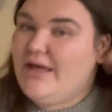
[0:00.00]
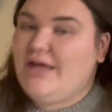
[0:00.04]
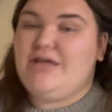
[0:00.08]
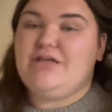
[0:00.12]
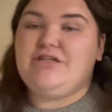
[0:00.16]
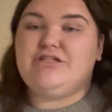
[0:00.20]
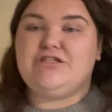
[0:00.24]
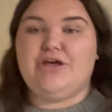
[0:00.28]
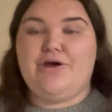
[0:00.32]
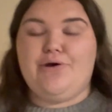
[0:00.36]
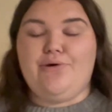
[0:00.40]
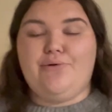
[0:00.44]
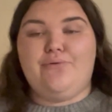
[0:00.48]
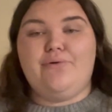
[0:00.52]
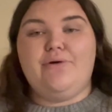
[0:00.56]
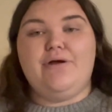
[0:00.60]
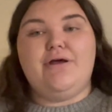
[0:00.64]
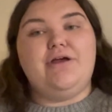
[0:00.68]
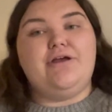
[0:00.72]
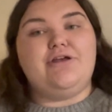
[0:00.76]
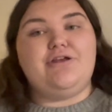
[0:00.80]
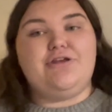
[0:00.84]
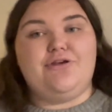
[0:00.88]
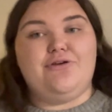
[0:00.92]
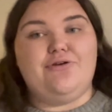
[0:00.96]
So
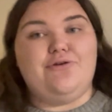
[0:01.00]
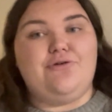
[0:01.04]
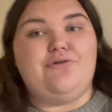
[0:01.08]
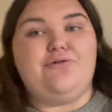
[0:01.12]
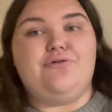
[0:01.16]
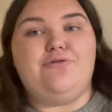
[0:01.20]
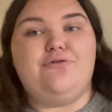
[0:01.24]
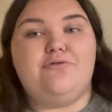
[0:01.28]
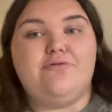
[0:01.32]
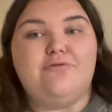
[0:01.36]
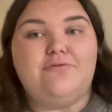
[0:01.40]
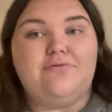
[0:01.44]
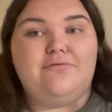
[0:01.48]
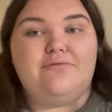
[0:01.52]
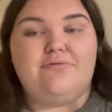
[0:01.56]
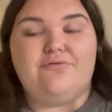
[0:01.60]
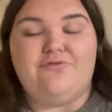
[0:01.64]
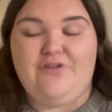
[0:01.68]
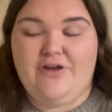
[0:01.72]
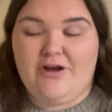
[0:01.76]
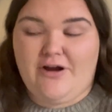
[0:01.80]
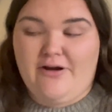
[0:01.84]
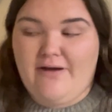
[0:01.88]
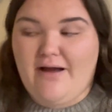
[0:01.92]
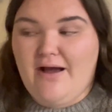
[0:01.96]
you
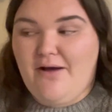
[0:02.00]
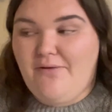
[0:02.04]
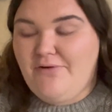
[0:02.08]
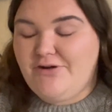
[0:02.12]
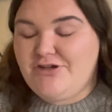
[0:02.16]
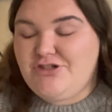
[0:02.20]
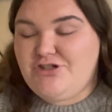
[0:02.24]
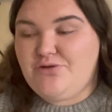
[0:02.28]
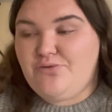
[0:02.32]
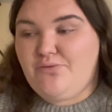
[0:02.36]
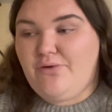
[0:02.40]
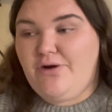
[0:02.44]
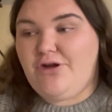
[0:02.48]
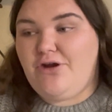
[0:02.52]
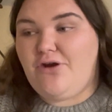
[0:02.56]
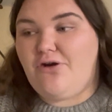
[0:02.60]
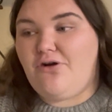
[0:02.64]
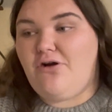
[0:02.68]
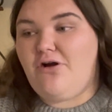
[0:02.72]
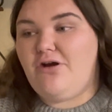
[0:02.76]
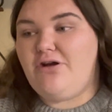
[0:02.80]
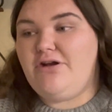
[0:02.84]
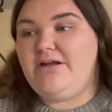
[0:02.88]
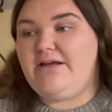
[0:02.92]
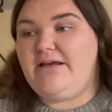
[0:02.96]
figure out what you want your
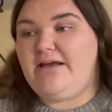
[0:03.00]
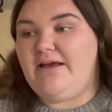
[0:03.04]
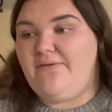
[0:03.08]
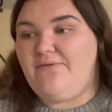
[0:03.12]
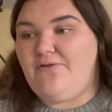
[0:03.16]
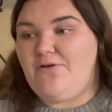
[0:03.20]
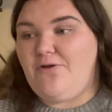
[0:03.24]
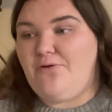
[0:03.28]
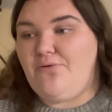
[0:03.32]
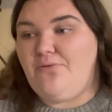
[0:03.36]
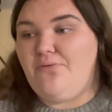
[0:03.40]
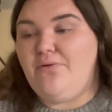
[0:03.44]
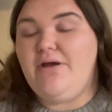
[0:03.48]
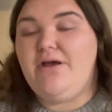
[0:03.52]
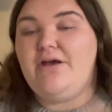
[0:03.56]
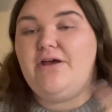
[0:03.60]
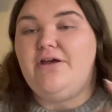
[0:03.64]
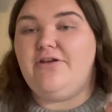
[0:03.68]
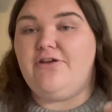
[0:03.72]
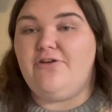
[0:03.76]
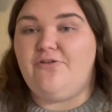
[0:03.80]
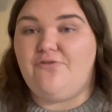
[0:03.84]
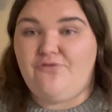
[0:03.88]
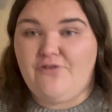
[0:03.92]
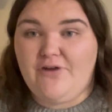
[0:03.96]
garden to give you.
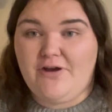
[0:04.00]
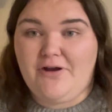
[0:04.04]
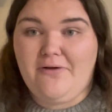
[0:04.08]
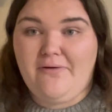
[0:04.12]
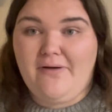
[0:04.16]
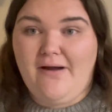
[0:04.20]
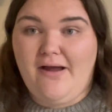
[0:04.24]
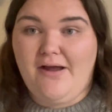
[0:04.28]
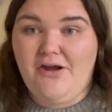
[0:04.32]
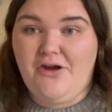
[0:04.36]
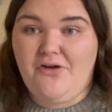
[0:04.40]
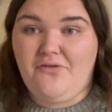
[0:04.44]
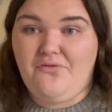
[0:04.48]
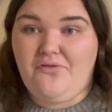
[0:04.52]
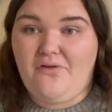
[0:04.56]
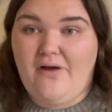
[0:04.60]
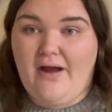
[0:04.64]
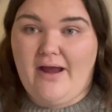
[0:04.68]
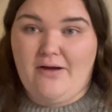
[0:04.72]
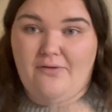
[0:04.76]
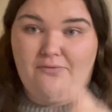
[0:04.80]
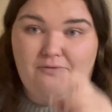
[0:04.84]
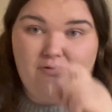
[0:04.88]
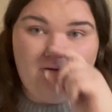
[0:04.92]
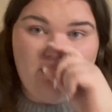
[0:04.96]
You figure out your
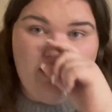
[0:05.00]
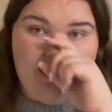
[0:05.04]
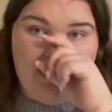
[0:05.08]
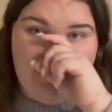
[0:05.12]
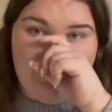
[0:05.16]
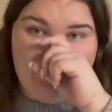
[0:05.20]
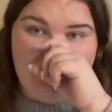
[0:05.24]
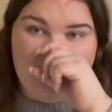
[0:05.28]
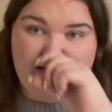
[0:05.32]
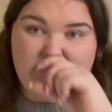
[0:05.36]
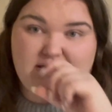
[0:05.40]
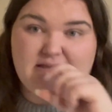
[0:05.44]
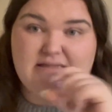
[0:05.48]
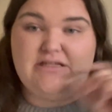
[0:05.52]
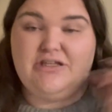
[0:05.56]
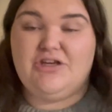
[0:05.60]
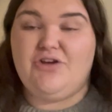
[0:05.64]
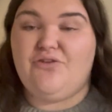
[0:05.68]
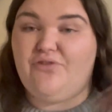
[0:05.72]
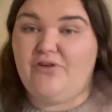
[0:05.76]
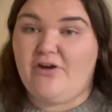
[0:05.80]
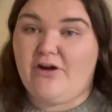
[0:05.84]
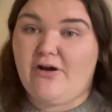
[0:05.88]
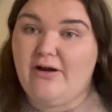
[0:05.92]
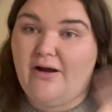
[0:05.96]
varieties. You
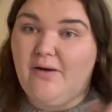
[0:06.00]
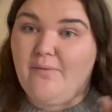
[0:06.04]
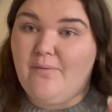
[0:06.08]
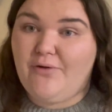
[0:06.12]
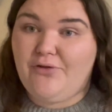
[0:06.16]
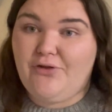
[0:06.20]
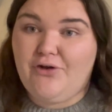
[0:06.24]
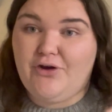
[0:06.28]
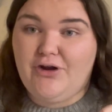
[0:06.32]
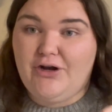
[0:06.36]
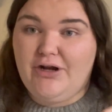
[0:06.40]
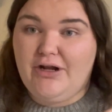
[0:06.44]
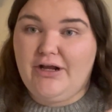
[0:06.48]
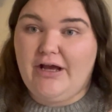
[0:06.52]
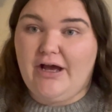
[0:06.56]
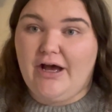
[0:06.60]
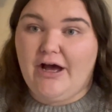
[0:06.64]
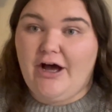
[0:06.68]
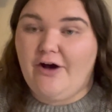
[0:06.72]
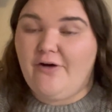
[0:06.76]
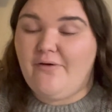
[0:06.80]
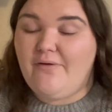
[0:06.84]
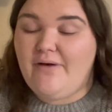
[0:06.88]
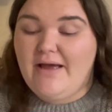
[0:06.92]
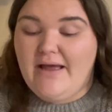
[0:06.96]
figure out where they're going to
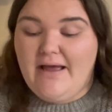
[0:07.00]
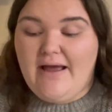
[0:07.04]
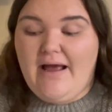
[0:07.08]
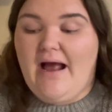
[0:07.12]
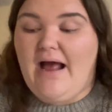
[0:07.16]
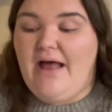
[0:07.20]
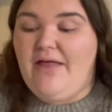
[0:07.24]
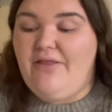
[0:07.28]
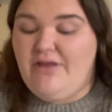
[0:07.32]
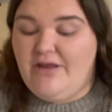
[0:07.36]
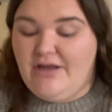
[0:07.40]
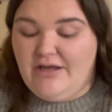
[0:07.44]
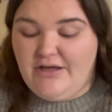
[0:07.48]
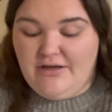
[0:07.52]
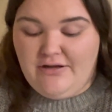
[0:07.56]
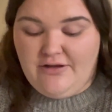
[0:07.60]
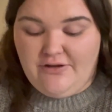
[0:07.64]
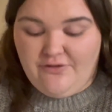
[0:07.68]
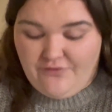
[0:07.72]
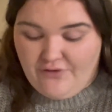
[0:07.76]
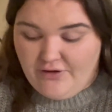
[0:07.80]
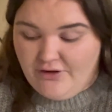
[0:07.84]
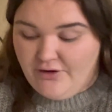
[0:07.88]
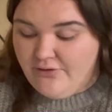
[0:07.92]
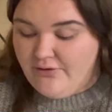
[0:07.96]
go. And then you
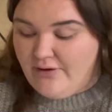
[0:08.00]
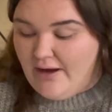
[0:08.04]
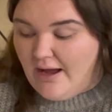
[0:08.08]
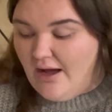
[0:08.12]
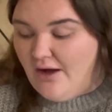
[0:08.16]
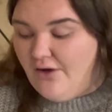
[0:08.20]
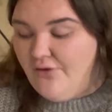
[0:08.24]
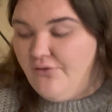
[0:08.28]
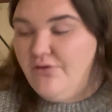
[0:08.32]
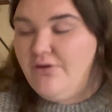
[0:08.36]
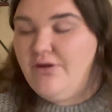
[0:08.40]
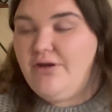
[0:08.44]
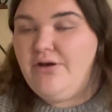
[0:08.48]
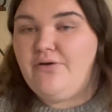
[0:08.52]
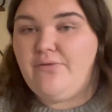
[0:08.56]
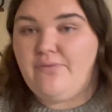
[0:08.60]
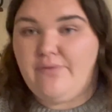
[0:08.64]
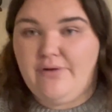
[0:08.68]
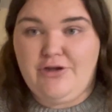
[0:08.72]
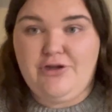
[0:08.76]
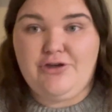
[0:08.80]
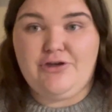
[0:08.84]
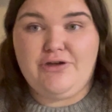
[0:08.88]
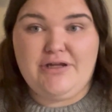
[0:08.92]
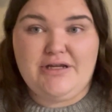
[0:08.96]
figure out
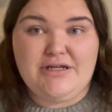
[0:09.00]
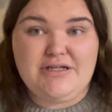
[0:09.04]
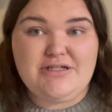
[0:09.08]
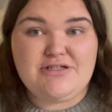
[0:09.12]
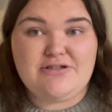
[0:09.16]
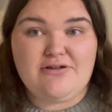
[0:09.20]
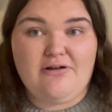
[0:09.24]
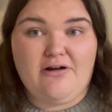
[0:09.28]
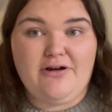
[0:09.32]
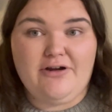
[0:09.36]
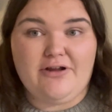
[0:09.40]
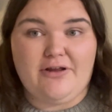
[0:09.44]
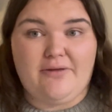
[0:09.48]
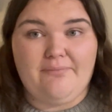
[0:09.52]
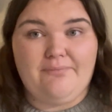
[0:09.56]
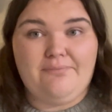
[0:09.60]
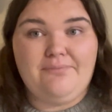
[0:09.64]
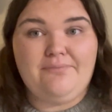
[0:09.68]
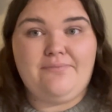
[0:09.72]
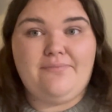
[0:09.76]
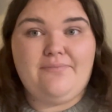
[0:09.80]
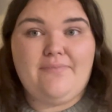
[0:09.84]
when you need to start them.